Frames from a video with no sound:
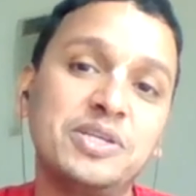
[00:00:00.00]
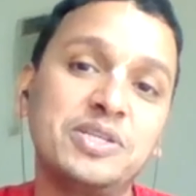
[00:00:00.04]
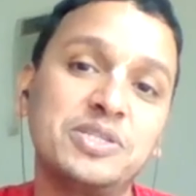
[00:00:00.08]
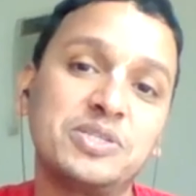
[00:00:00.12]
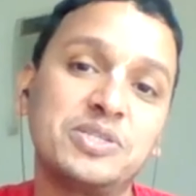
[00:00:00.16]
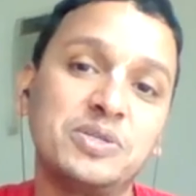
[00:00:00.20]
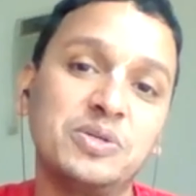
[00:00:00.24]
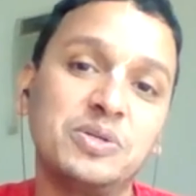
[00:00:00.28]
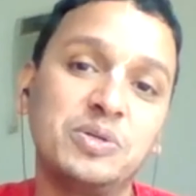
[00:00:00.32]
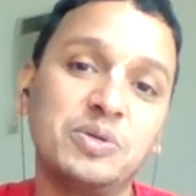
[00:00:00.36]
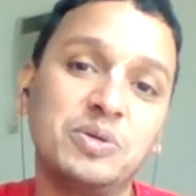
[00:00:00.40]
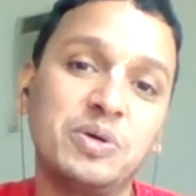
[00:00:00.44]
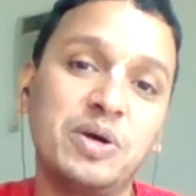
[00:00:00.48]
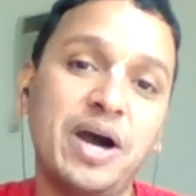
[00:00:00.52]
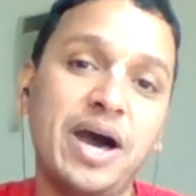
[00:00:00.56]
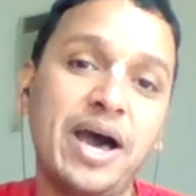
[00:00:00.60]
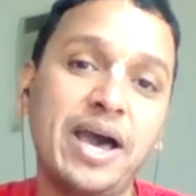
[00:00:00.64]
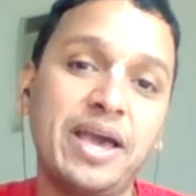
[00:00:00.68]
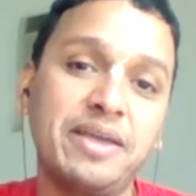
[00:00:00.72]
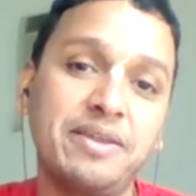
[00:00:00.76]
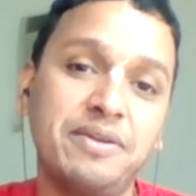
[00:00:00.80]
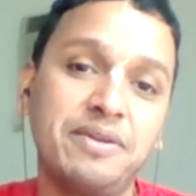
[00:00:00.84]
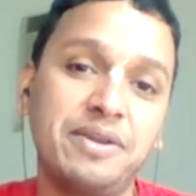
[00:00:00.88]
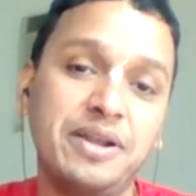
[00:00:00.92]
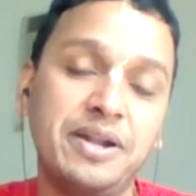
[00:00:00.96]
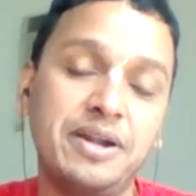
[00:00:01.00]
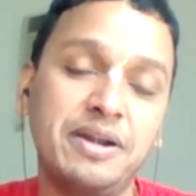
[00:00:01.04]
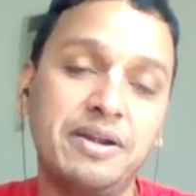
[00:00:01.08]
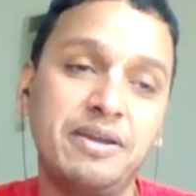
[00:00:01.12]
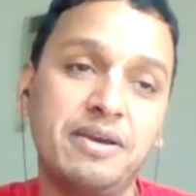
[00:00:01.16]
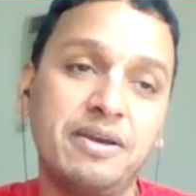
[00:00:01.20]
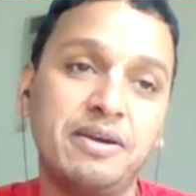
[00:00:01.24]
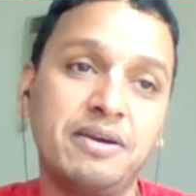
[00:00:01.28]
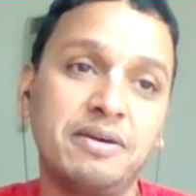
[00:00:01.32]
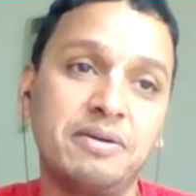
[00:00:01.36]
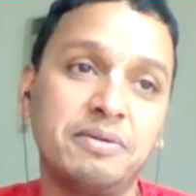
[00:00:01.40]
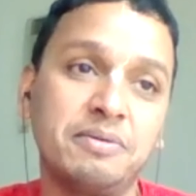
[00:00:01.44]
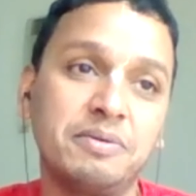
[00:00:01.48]
So I read
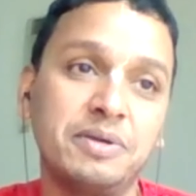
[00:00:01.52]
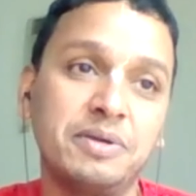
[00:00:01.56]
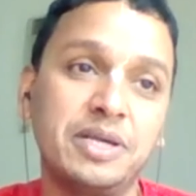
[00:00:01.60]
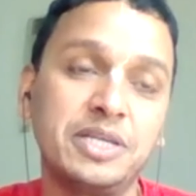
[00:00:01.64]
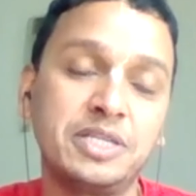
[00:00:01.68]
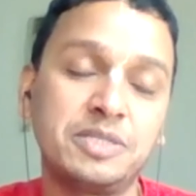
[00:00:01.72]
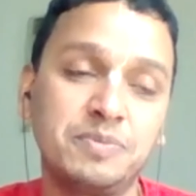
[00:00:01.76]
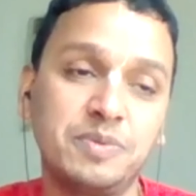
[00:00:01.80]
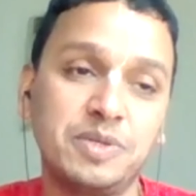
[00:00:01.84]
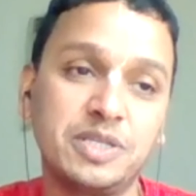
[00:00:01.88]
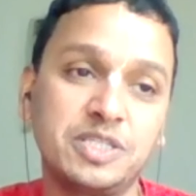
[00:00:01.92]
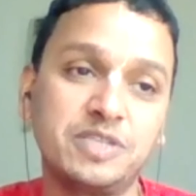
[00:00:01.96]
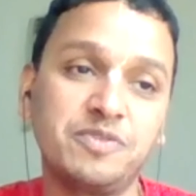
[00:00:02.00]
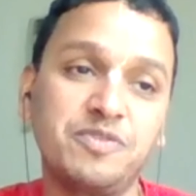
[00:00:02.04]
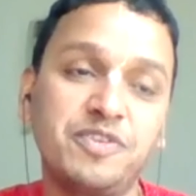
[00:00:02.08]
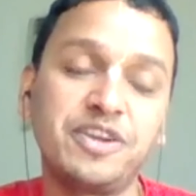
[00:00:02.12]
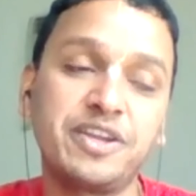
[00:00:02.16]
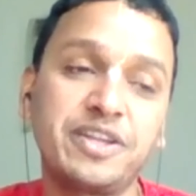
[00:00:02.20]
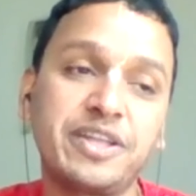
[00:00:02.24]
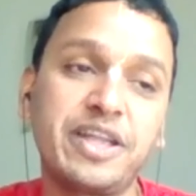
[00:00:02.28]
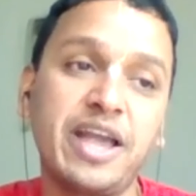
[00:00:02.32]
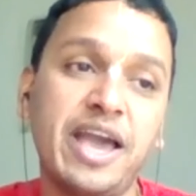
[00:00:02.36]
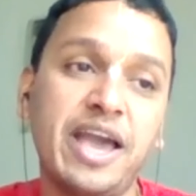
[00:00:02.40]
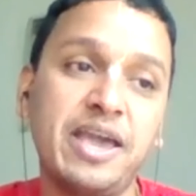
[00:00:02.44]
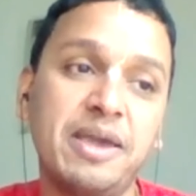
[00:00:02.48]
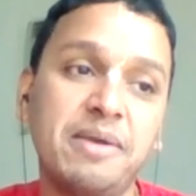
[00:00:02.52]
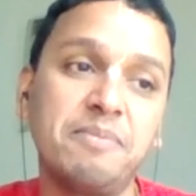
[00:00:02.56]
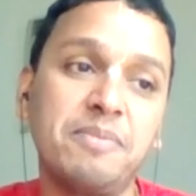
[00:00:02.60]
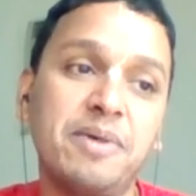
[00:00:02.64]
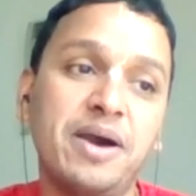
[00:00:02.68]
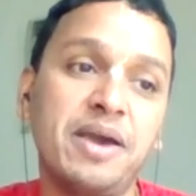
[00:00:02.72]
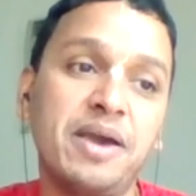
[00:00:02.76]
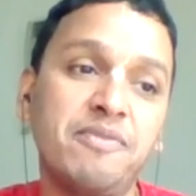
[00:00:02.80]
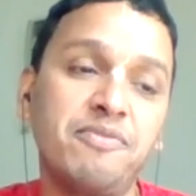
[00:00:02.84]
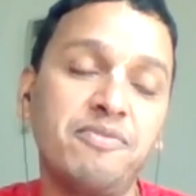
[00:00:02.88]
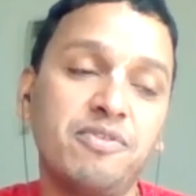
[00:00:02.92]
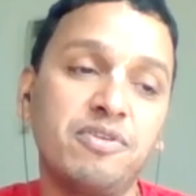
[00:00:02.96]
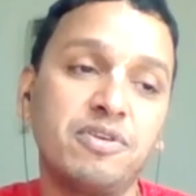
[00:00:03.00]
a specific time.
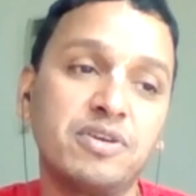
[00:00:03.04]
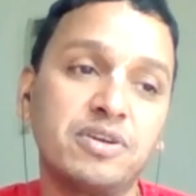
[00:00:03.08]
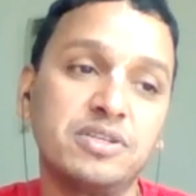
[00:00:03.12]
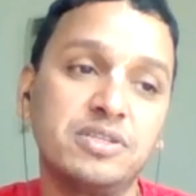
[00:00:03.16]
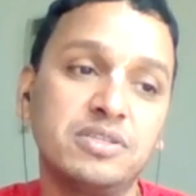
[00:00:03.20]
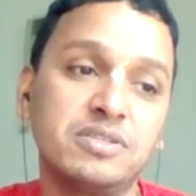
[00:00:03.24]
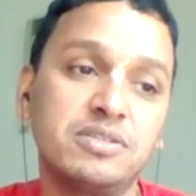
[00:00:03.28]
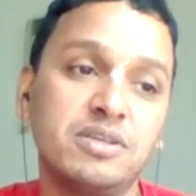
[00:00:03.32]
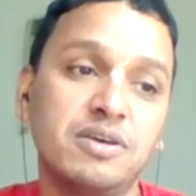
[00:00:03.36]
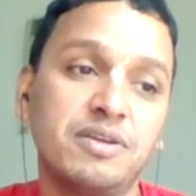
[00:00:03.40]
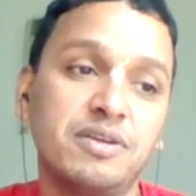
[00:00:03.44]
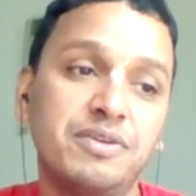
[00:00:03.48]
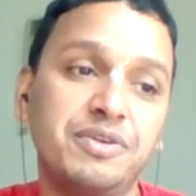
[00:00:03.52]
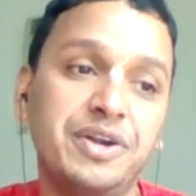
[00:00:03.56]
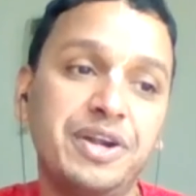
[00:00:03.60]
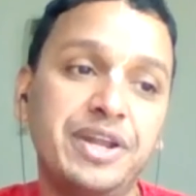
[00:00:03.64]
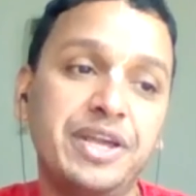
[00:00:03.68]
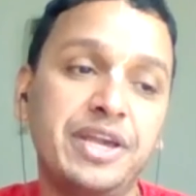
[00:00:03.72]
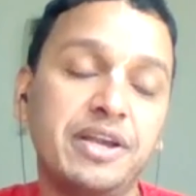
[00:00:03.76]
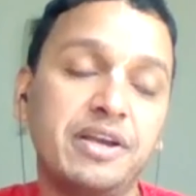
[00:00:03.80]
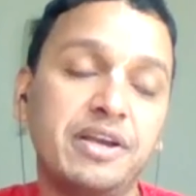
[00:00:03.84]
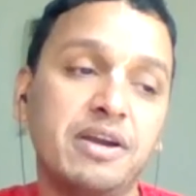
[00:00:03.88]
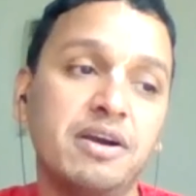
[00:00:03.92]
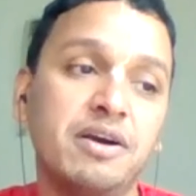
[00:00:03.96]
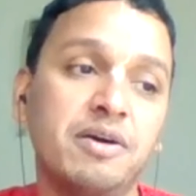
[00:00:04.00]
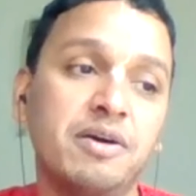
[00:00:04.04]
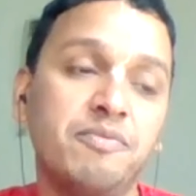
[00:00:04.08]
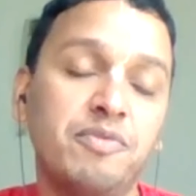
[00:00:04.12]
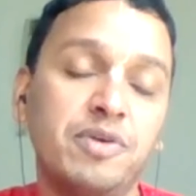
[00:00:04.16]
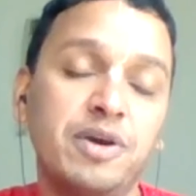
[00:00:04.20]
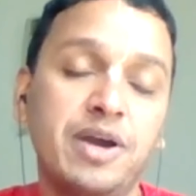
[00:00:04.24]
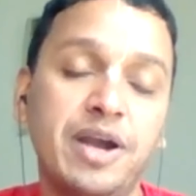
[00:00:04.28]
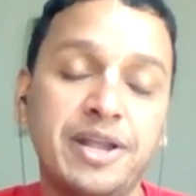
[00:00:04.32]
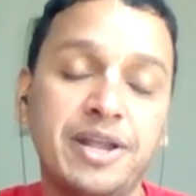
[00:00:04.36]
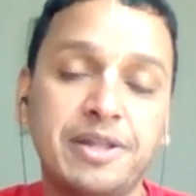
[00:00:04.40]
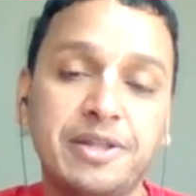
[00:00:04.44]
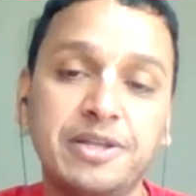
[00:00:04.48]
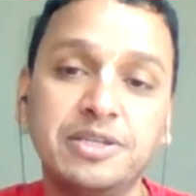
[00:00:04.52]
I focus on reading
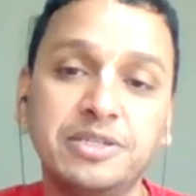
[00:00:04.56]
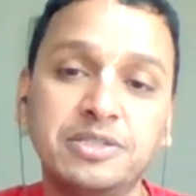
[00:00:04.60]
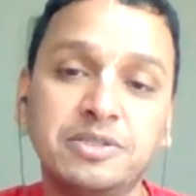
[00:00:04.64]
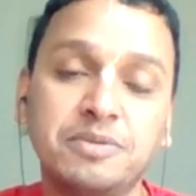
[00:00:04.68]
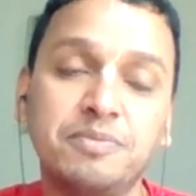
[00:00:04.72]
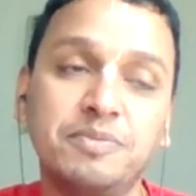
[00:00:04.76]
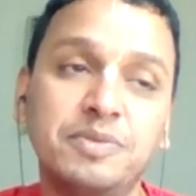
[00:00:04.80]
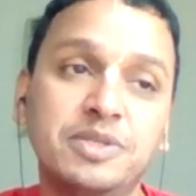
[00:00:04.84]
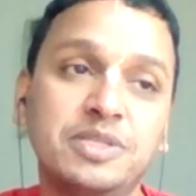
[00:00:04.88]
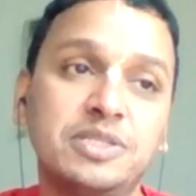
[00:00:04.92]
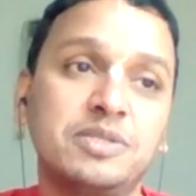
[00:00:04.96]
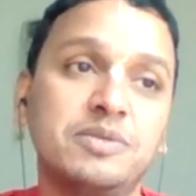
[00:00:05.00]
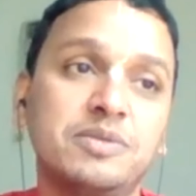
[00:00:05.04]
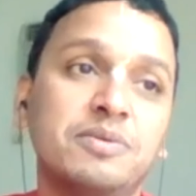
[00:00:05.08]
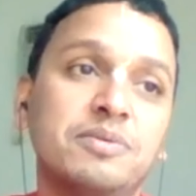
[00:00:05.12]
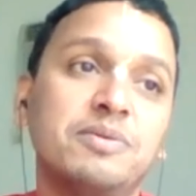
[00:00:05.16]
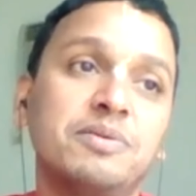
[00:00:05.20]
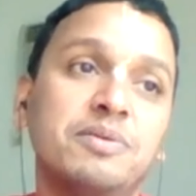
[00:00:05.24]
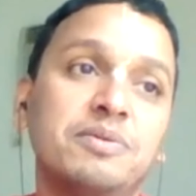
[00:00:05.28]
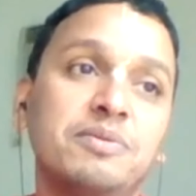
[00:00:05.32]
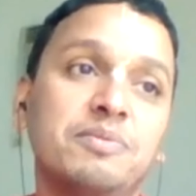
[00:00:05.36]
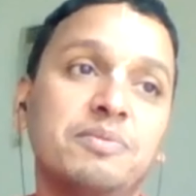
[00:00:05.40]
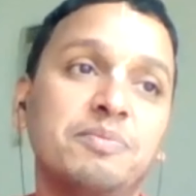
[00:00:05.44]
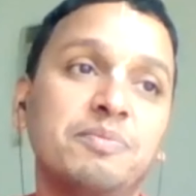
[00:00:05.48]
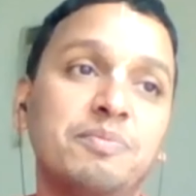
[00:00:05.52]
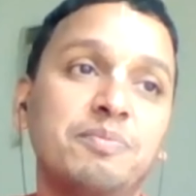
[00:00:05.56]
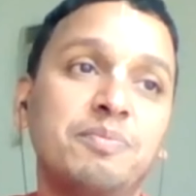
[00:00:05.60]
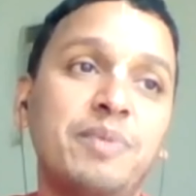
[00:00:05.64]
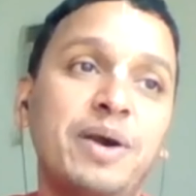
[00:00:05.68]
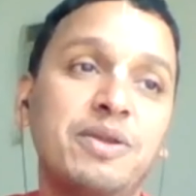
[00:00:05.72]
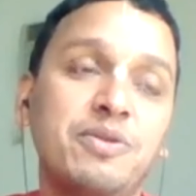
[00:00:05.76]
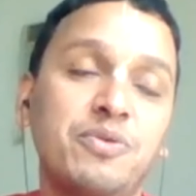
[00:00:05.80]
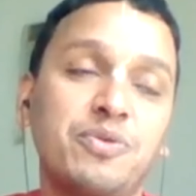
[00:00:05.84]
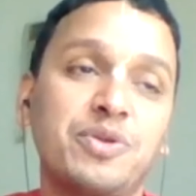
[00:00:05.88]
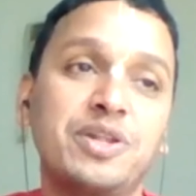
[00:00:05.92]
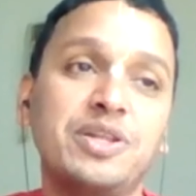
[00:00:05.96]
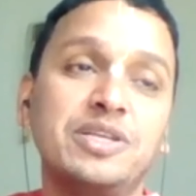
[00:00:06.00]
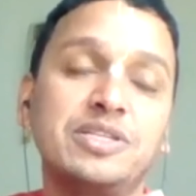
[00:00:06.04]
at least, my
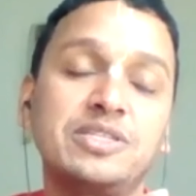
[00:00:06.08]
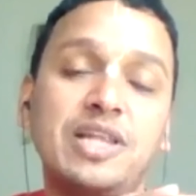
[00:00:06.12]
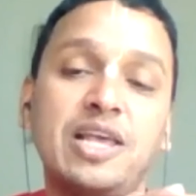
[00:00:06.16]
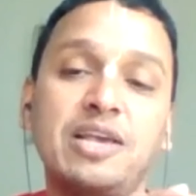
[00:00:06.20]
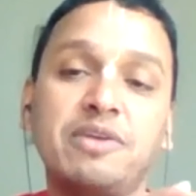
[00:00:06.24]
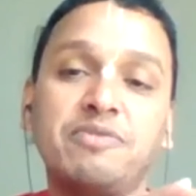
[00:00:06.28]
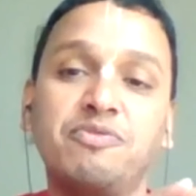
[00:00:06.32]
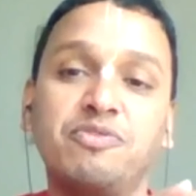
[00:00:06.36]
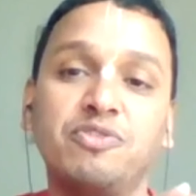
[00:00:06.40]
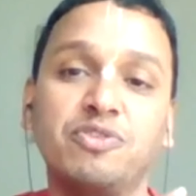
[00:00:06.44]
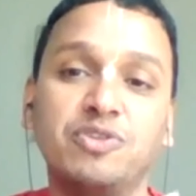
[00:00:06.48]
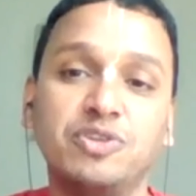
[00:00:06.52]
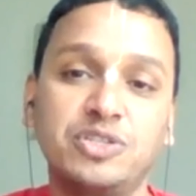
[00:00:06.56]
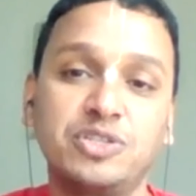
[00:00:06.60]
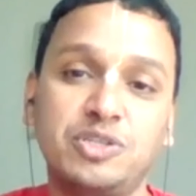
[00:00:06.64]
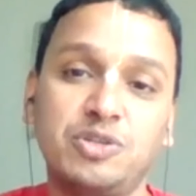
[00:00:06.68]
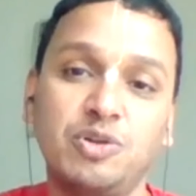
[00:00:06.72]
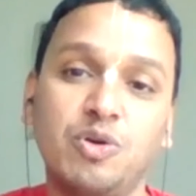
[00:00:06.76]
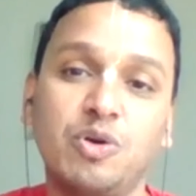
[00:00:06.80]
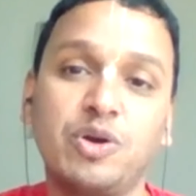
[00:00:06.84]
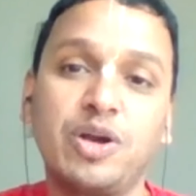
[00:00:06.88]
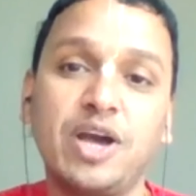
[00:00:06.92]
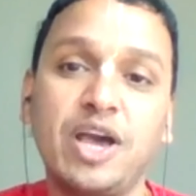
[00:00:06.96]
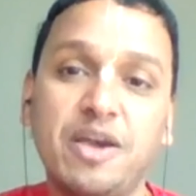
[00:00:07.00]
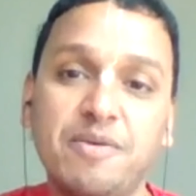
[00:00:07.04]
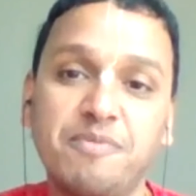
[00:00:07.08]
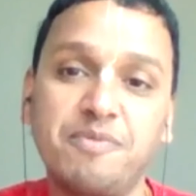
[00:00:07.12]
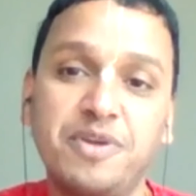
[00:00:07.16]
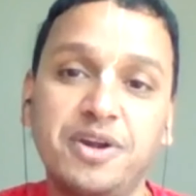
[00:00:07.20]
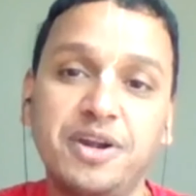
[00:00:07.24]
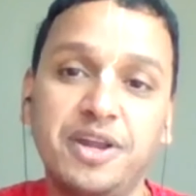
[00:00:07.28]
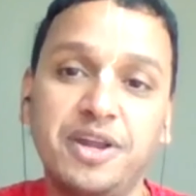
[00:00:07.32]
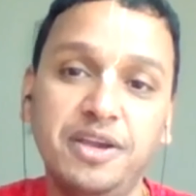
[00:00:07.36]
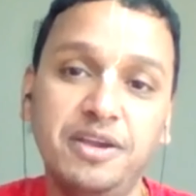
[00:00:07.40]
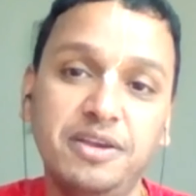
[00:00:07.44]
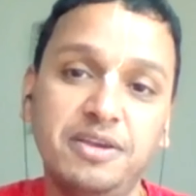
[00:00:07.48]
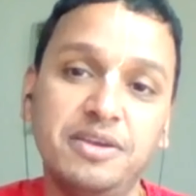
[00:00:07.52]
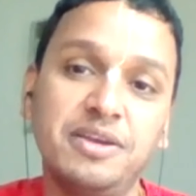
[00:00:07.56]
routine is like 4 sloka every
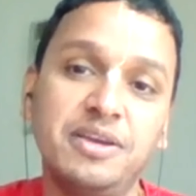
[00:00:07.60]
day.